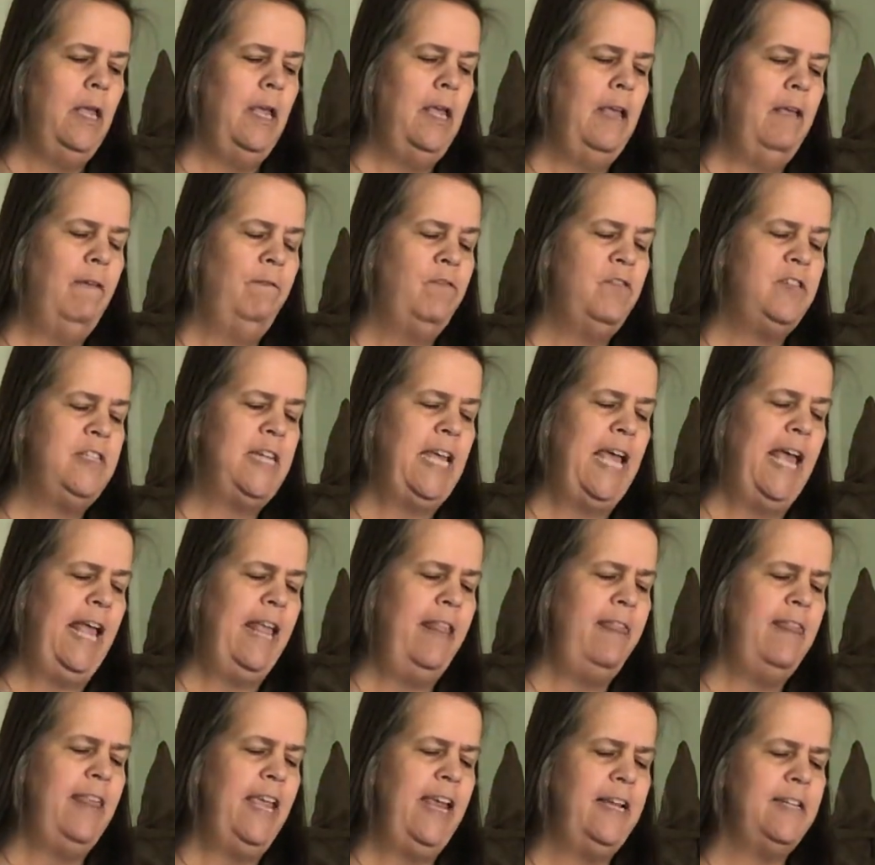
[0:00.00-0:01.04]
If
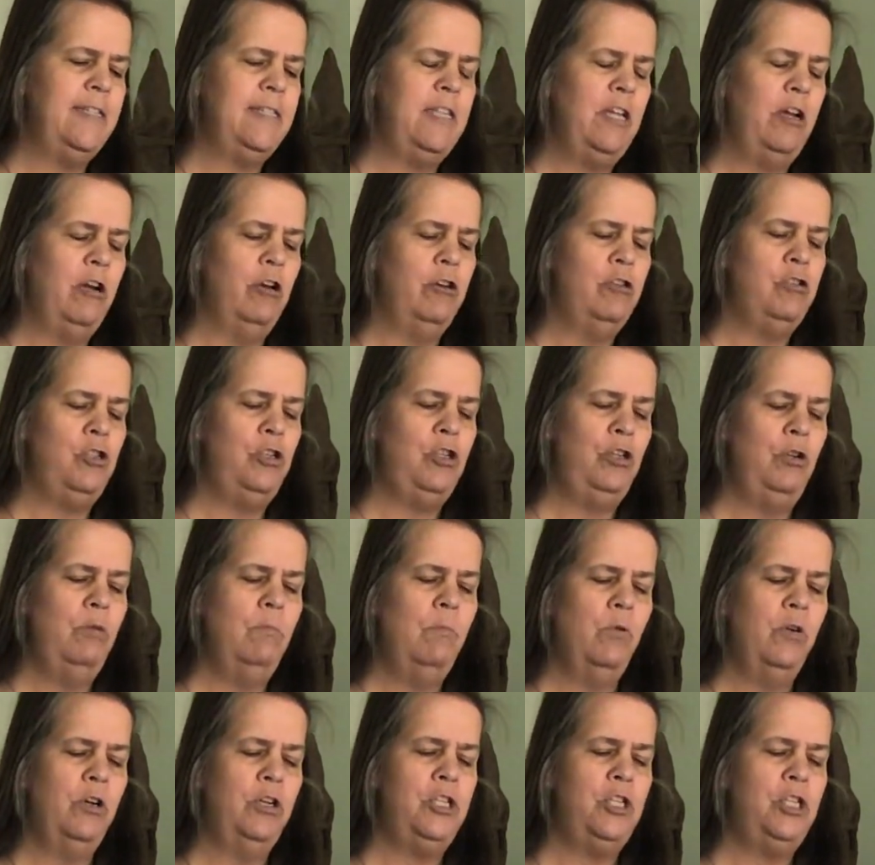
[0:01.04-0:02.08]
Ted thinks there are 2
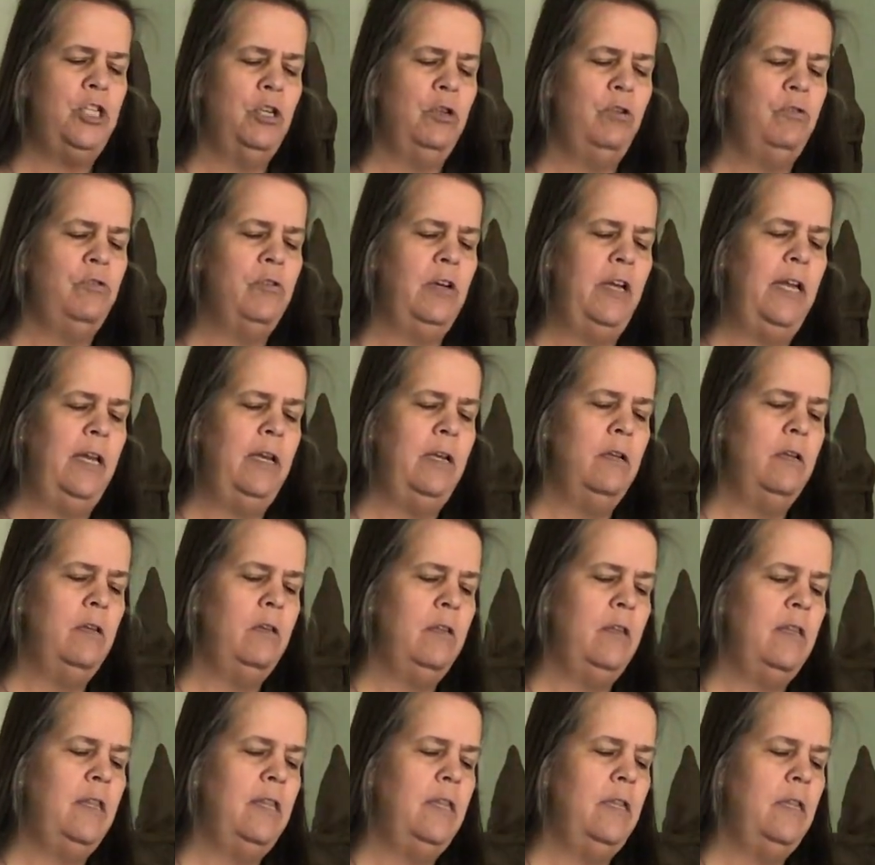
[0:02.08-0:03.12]
more children
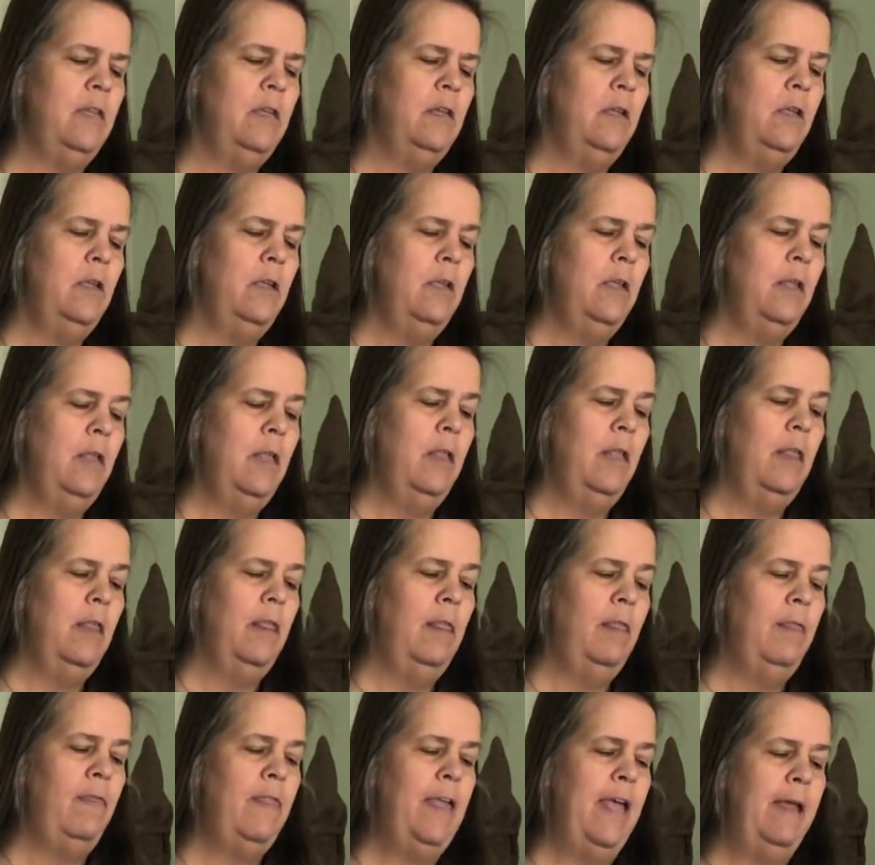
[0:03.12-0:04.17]

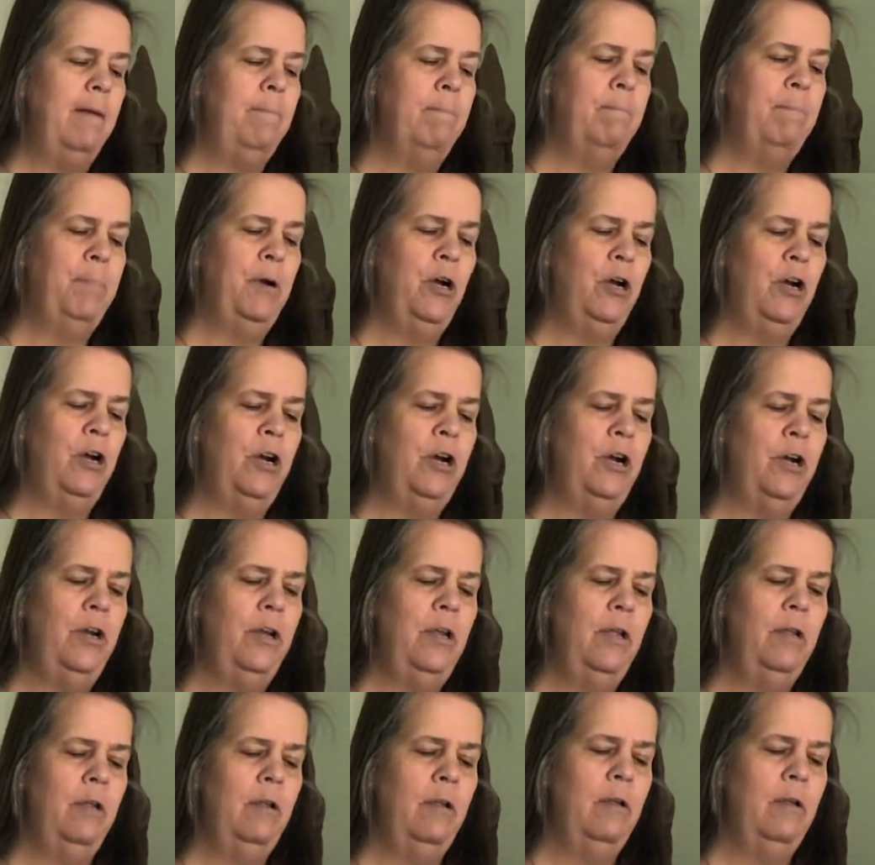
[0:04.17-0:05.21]
than bird,